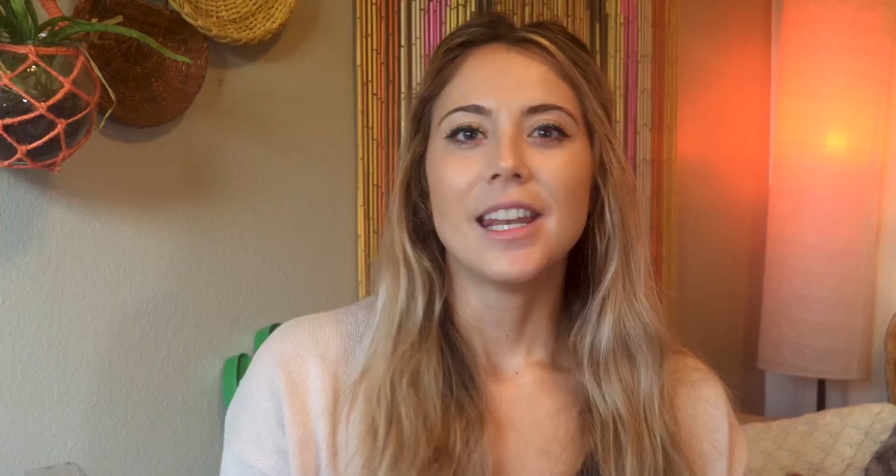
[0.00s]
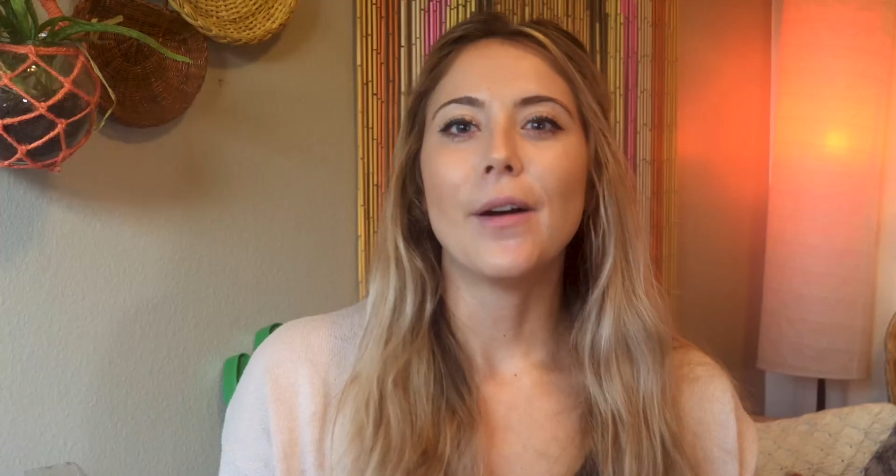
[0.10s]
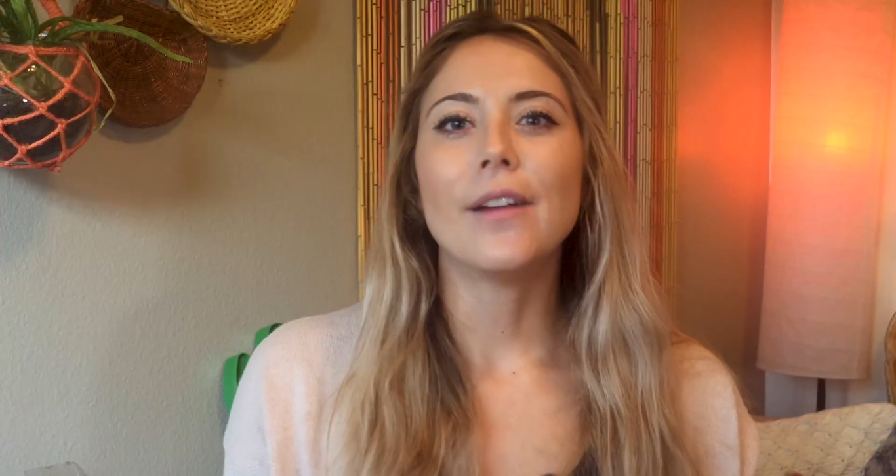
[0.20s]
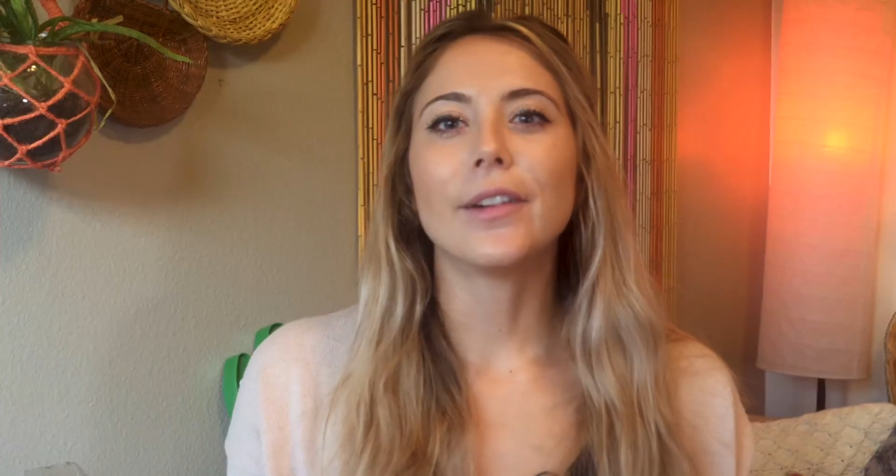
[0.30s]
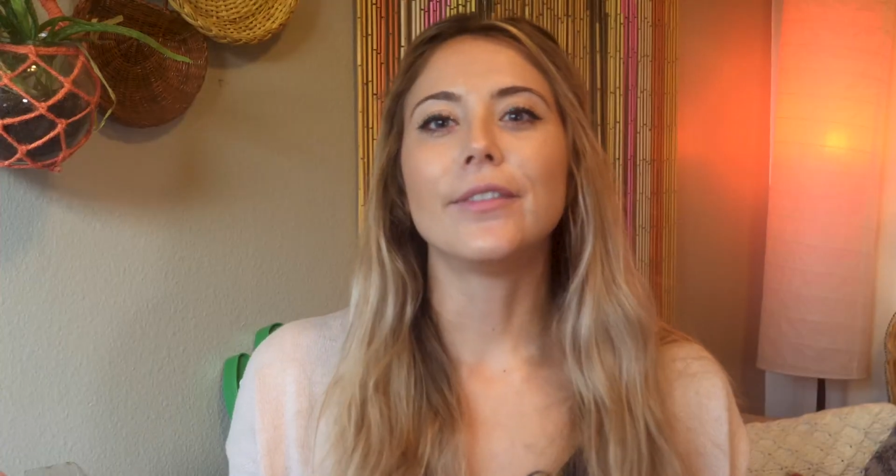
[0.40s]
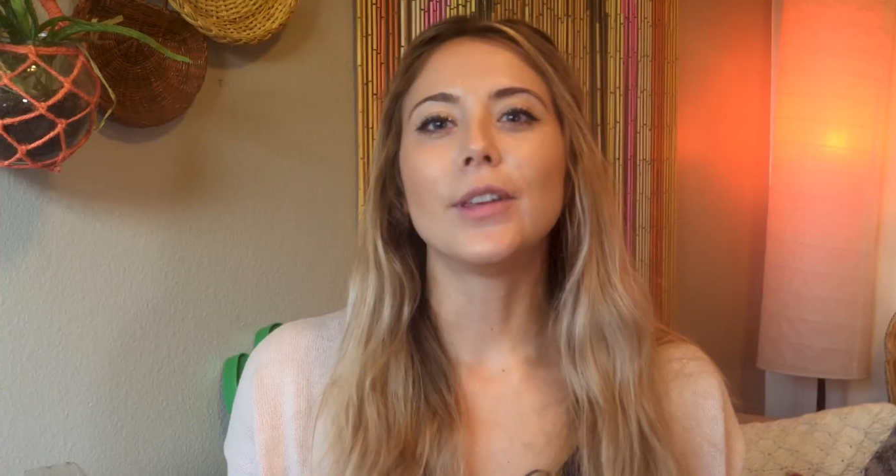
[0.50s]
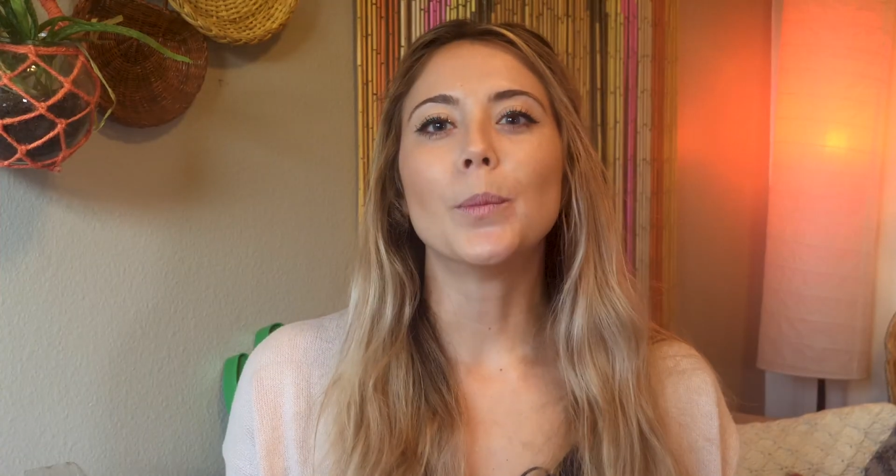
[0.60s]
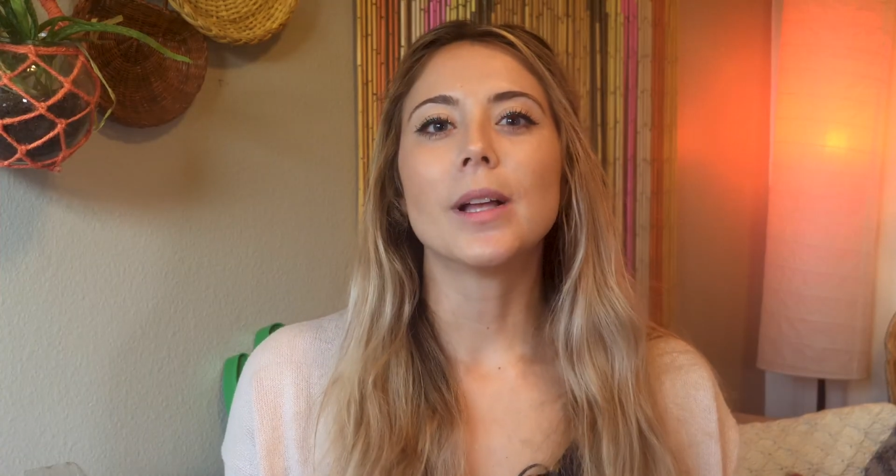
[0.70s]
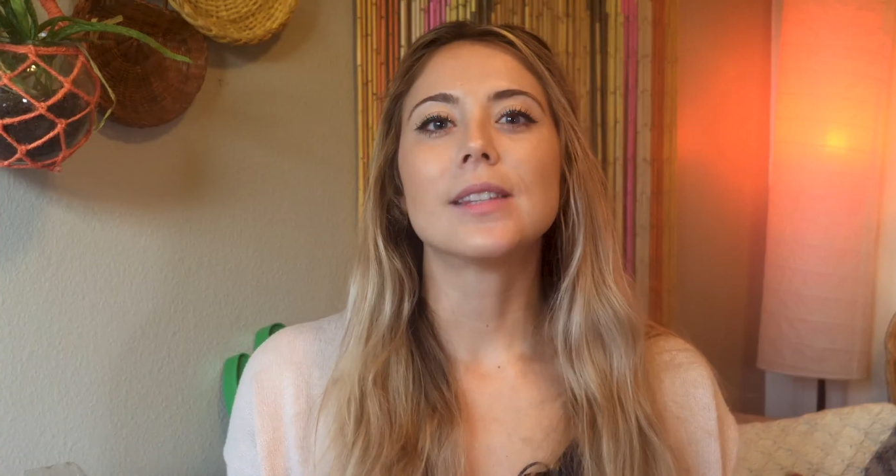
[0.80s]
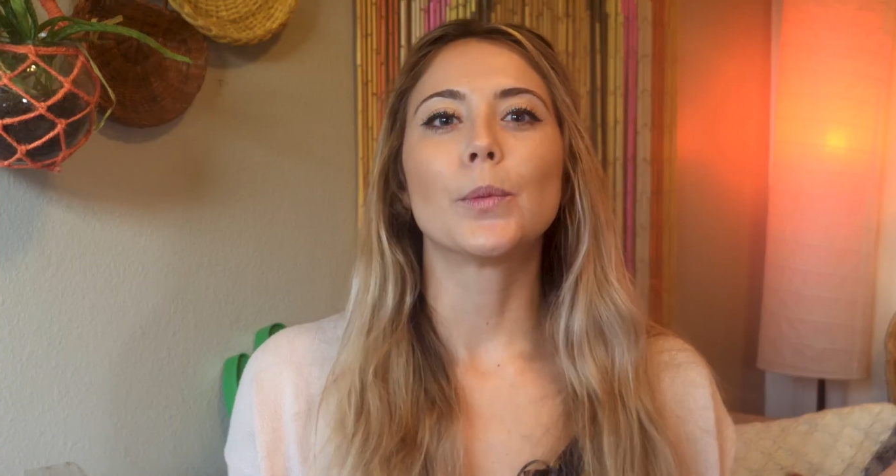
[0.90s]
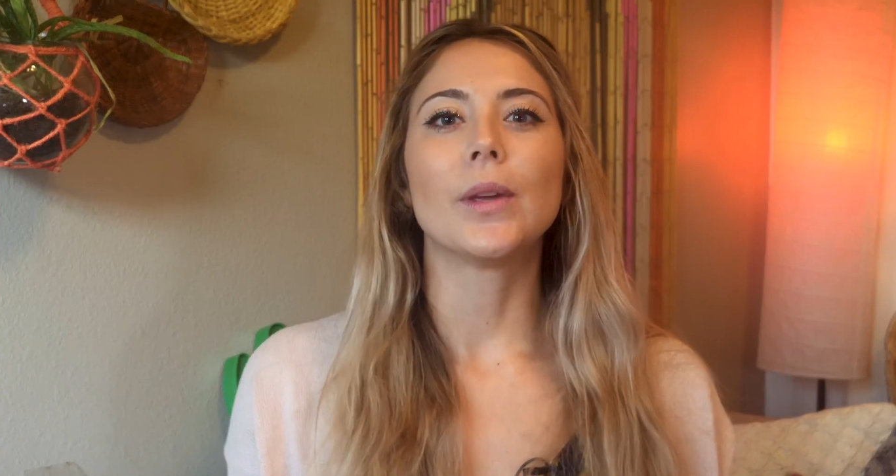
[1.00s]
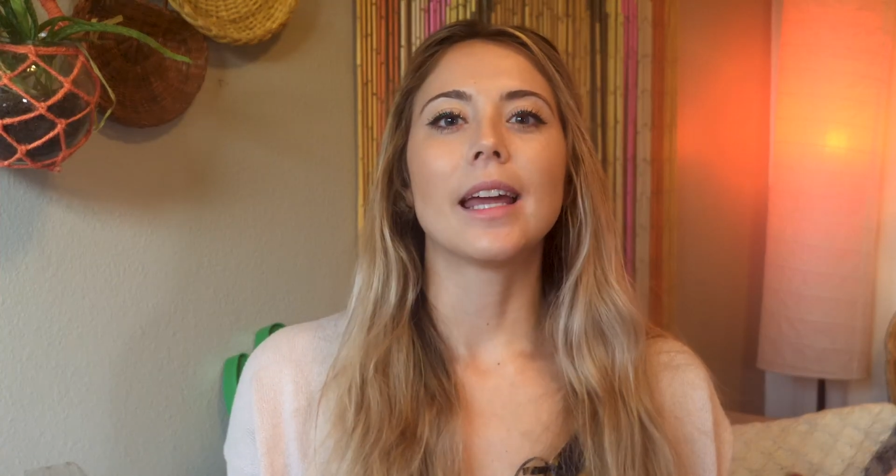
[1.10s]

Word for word: Now, every few months, we